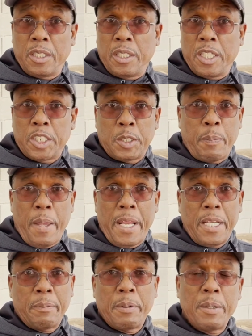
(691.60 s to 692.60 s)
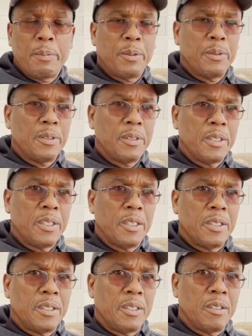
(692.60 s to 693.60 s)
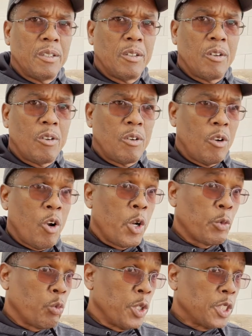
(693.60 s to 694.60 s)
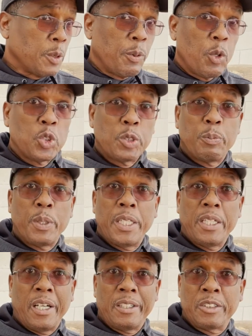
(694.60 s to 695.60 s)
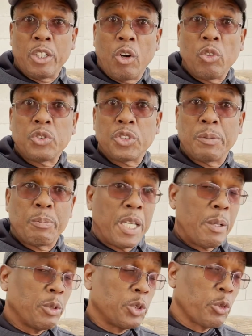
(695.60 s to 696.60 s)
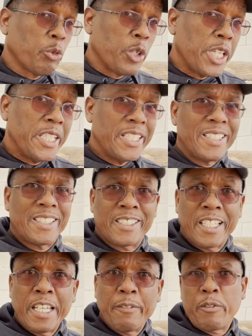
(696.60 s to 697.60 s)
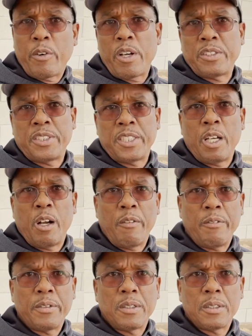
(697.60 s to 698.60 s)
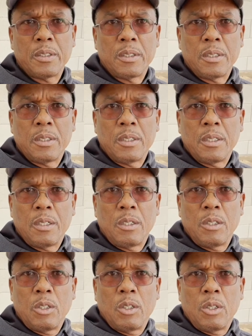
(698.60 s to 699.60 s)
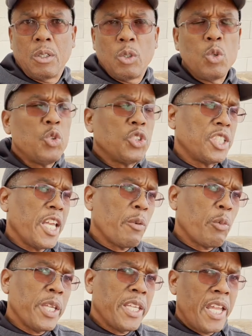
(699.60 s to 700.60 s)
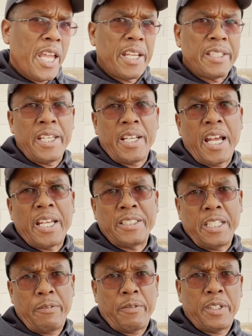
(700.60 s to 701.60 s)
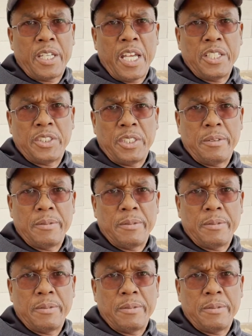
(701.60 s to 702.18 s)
Hispanic people? Aren't we supposed to be adults and be able to read and think for ourselves? Who said we can't get identification?